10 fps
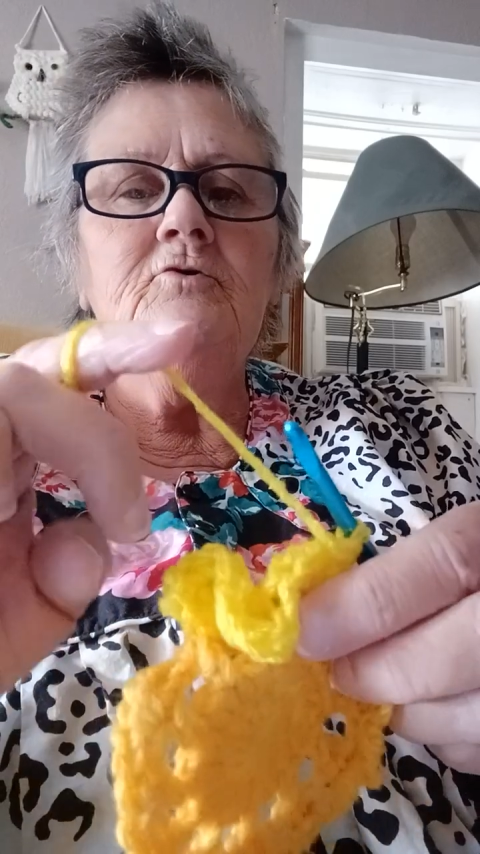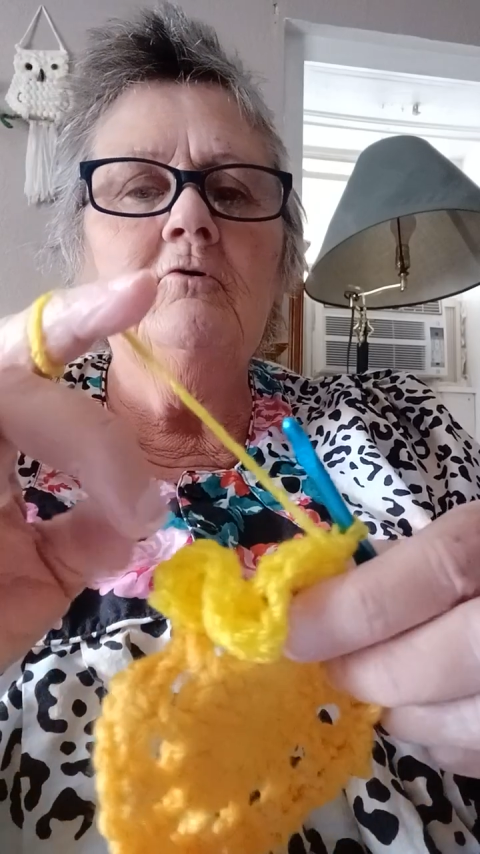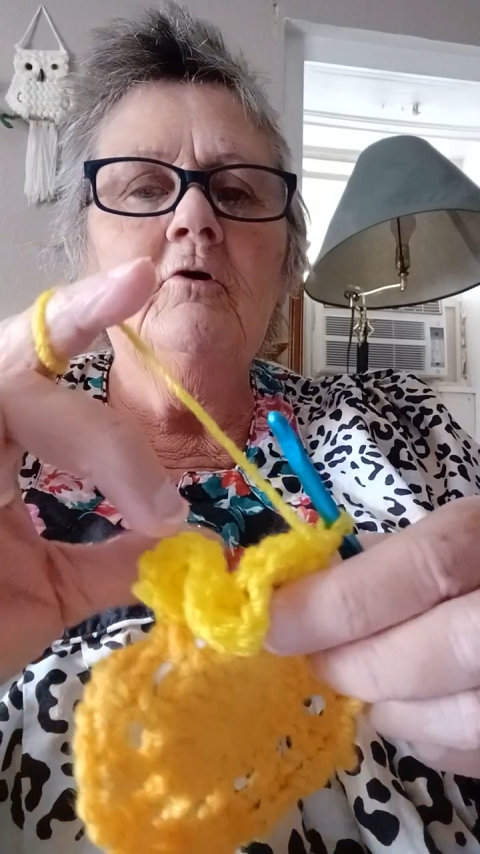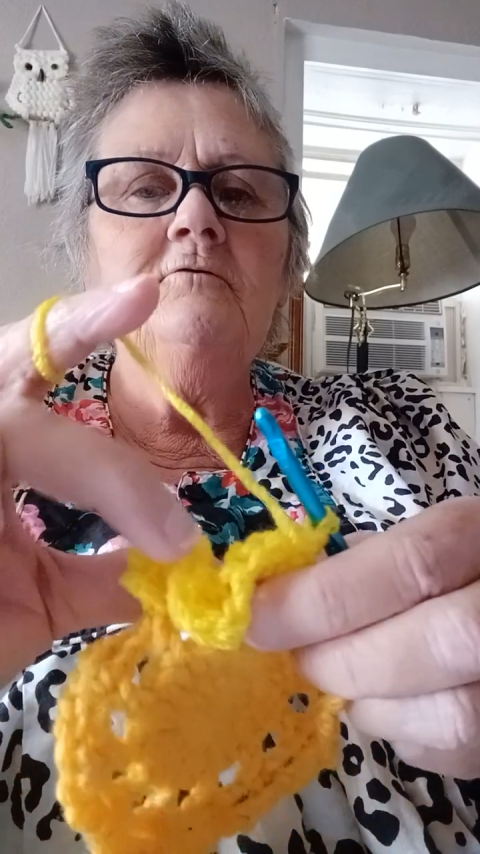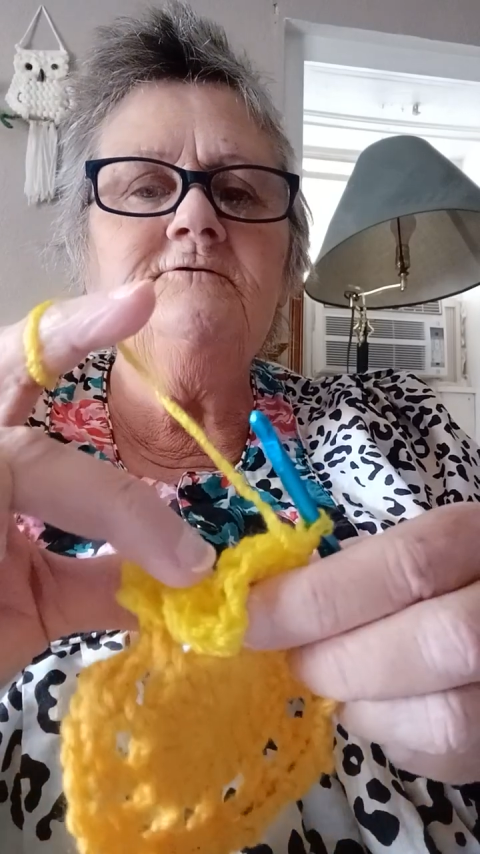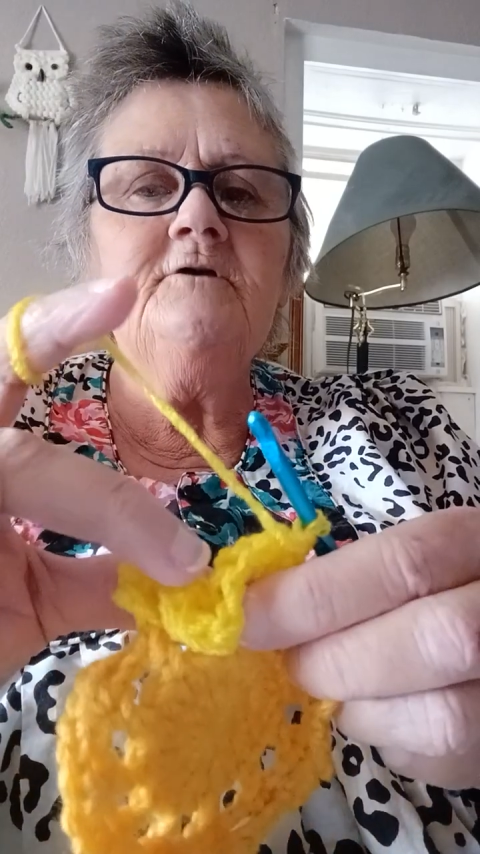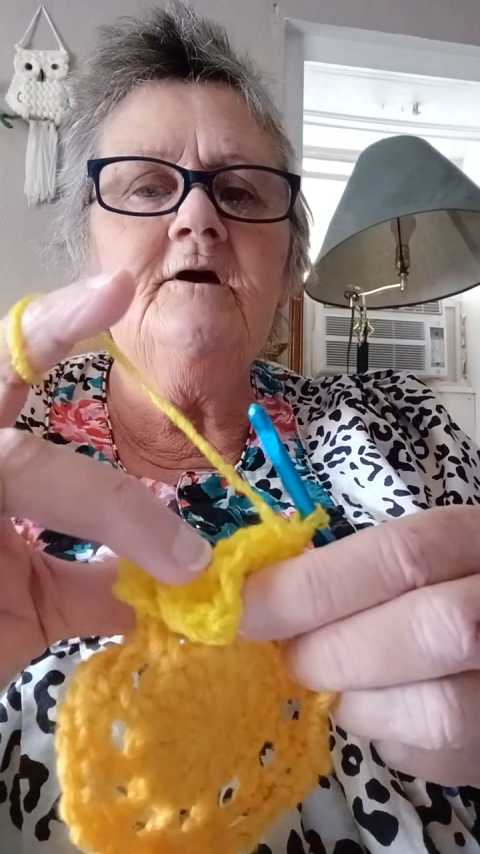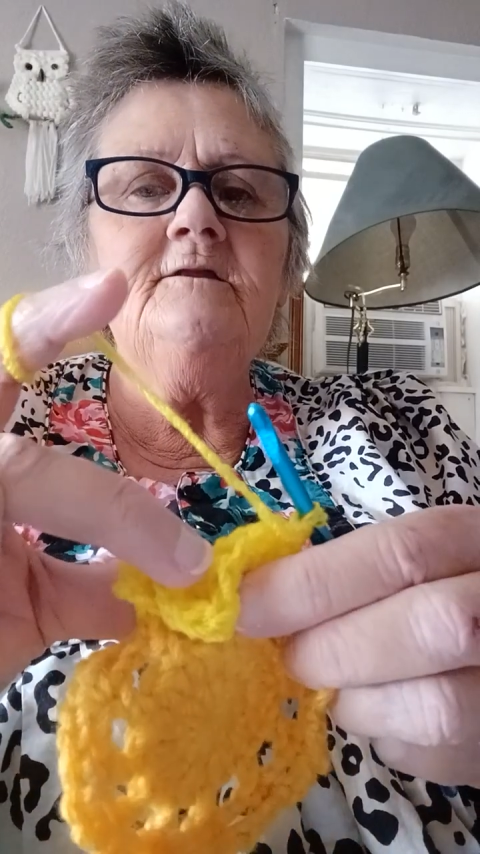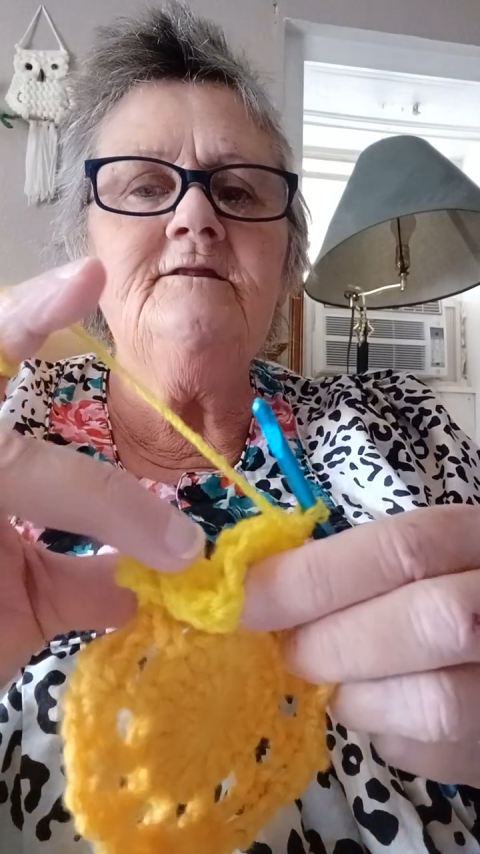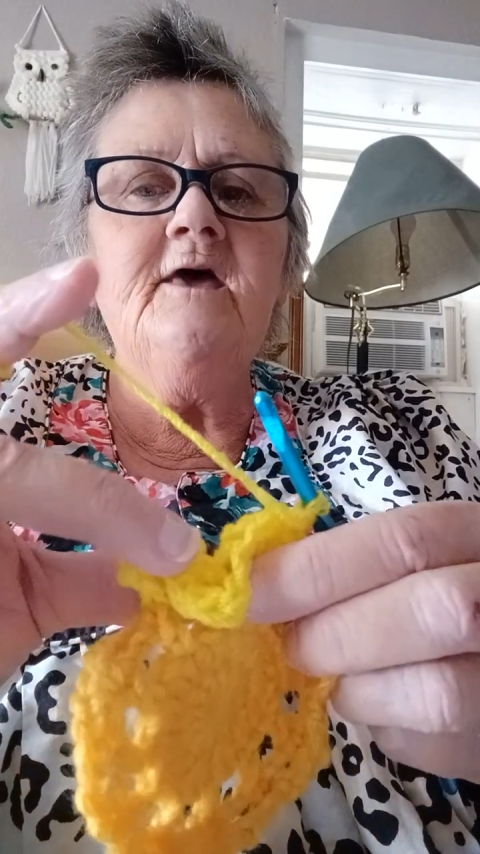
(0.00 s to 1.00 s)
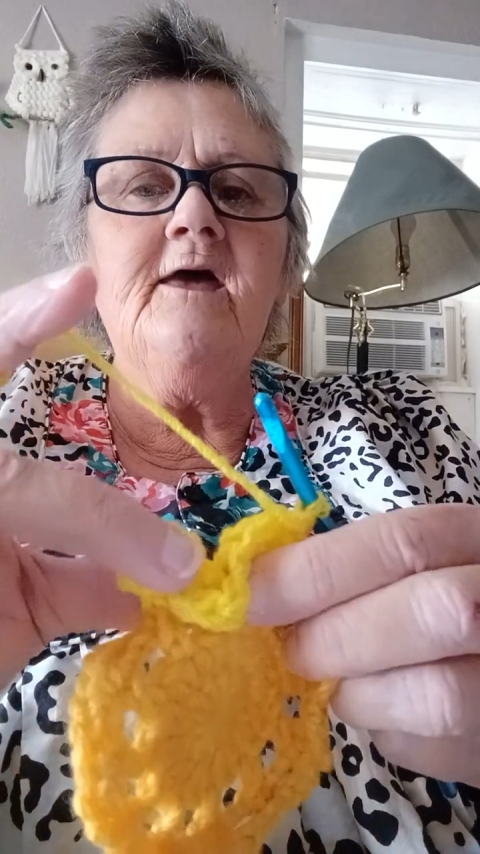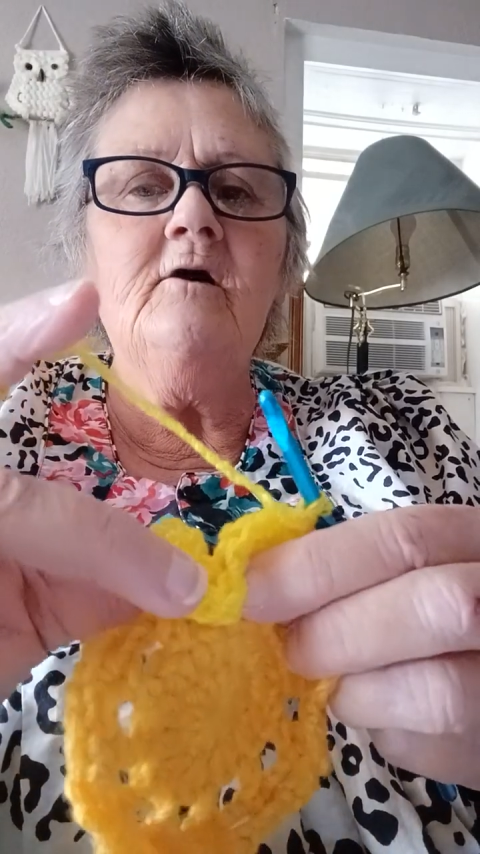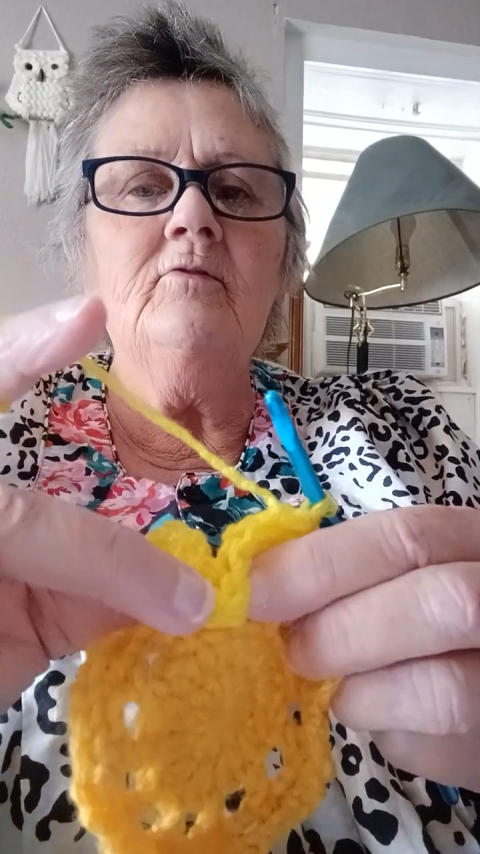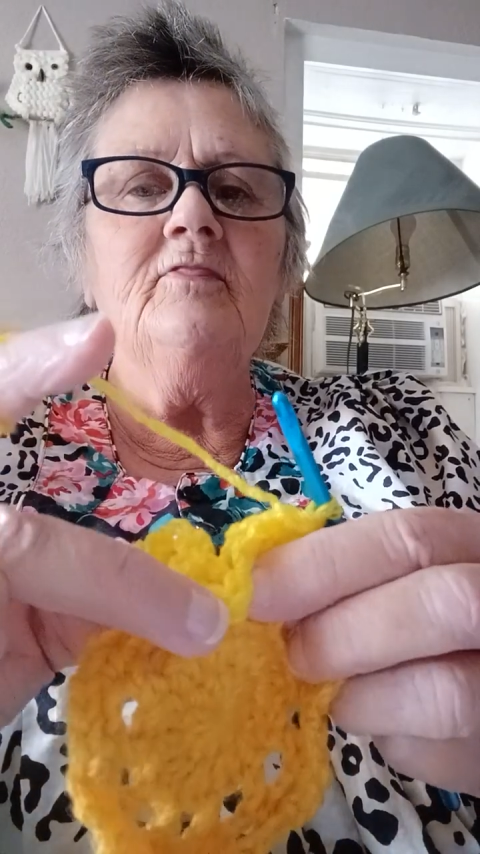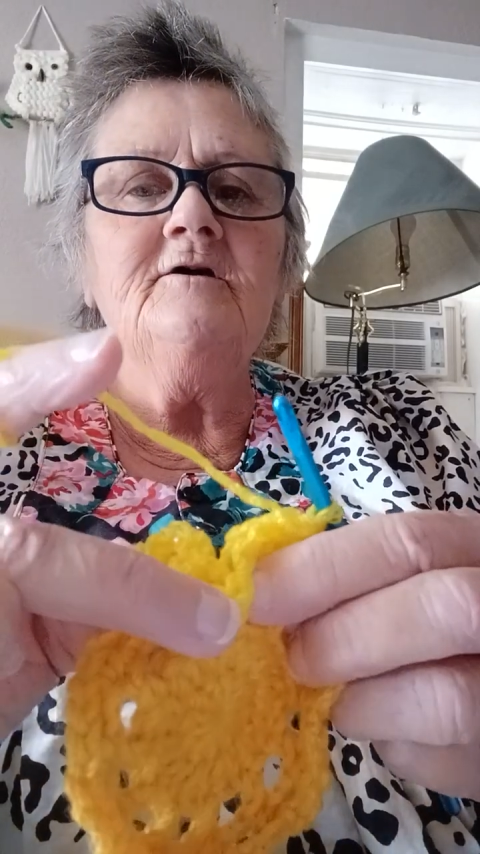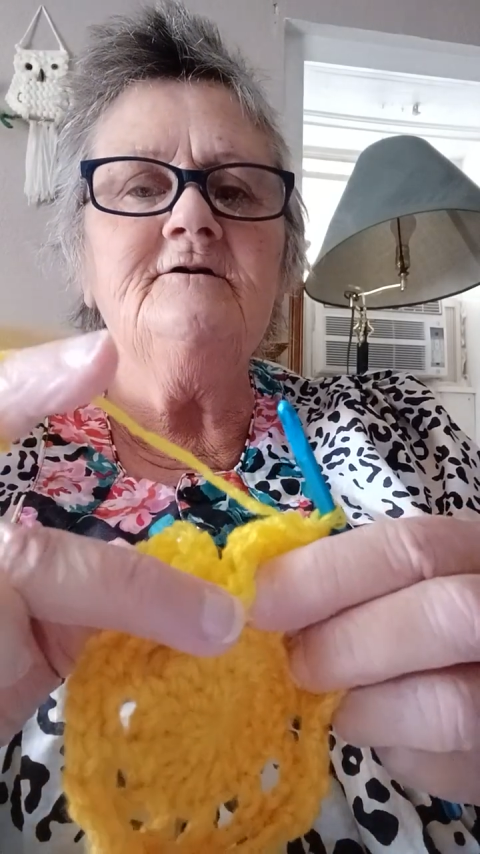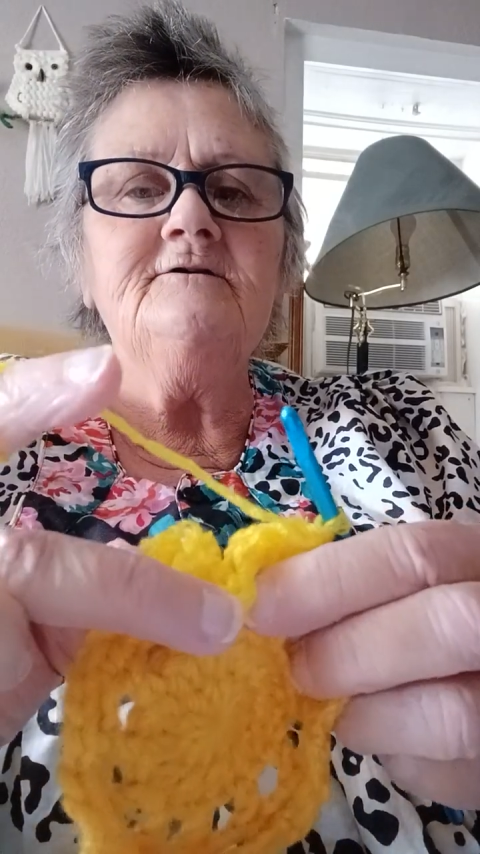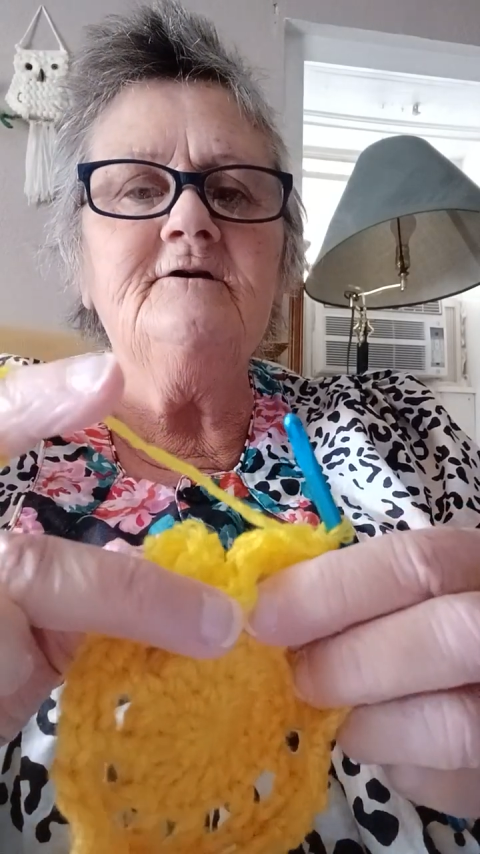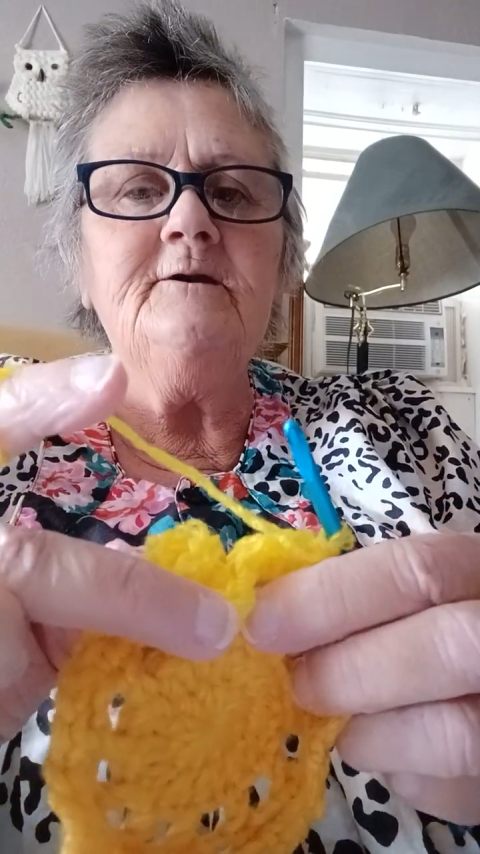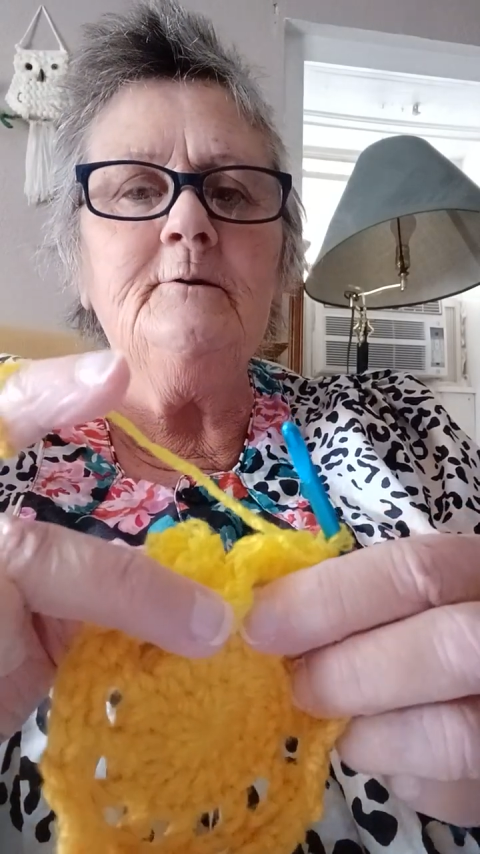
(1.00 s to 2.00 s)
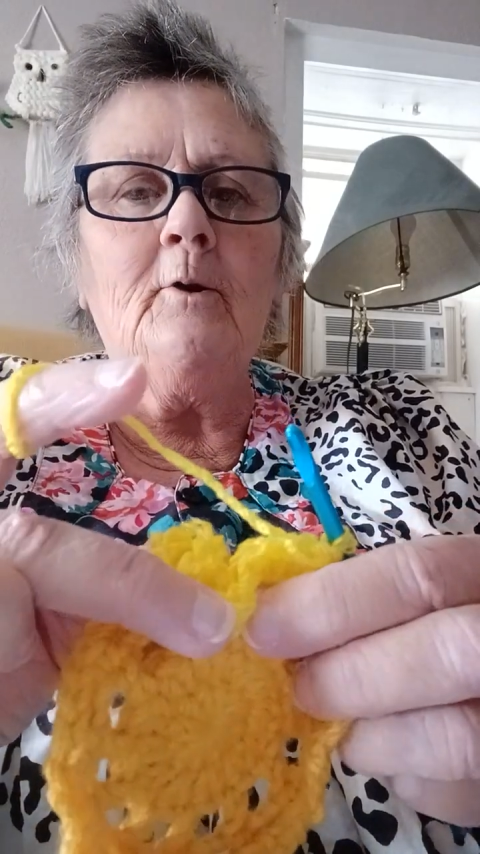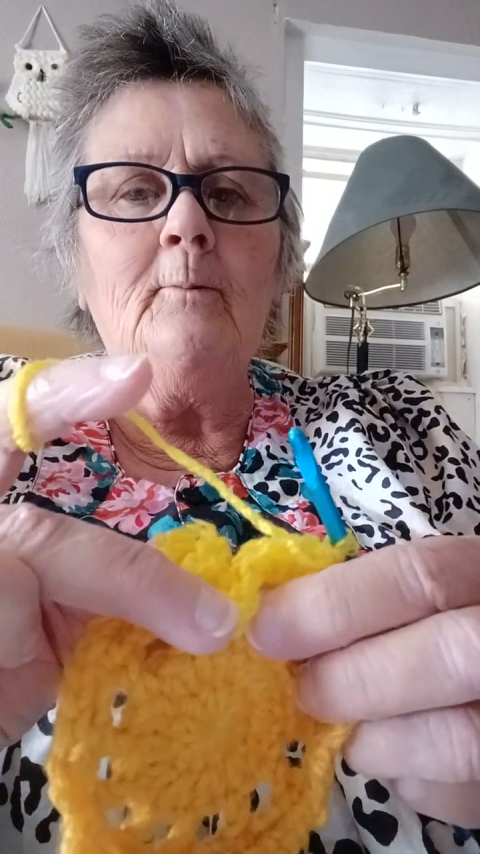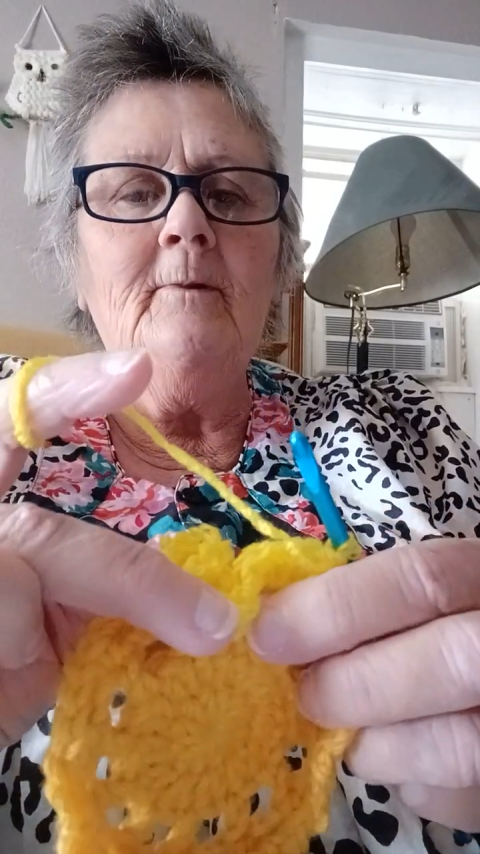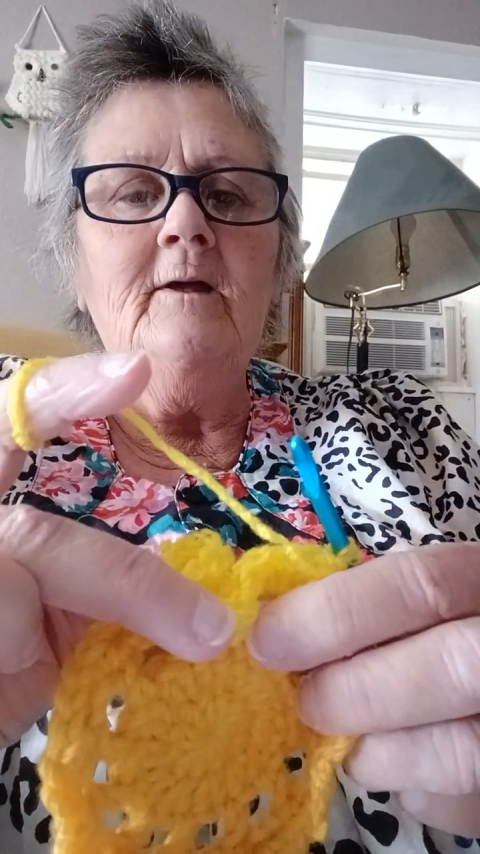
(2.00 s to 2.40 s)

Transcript: crochet down here,